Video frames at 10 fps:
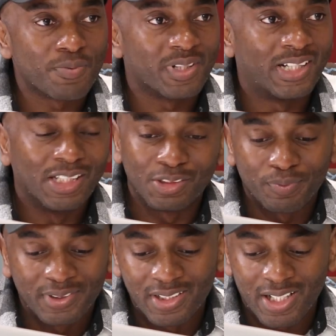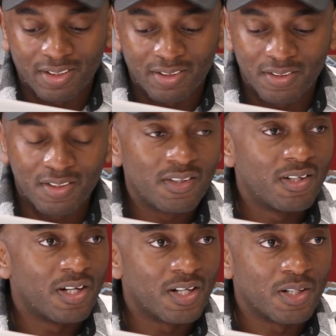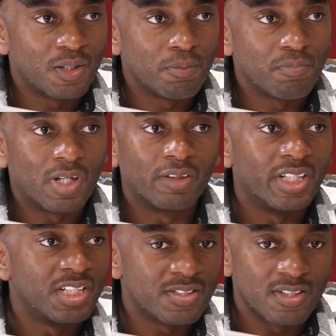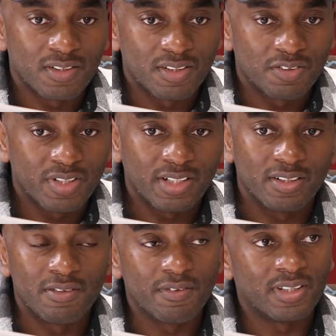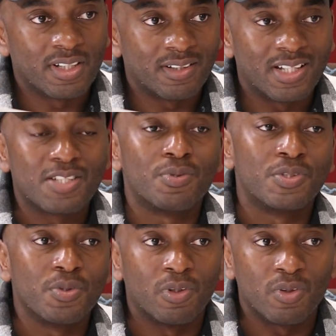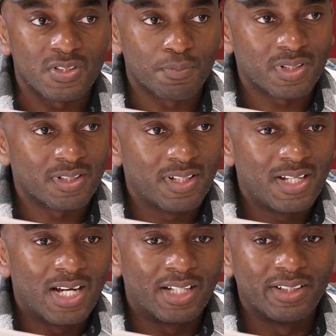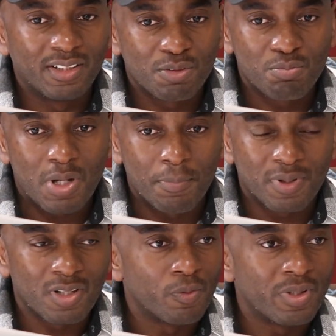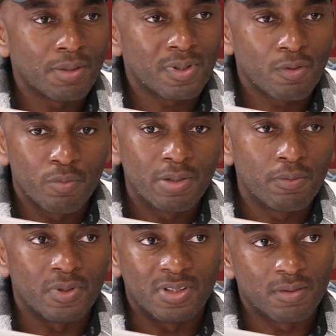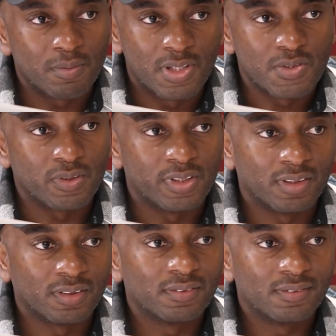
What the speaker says: when I had to really arrange the track and everything. That's what took longest. But I think in about a week we're done with the song, yeah.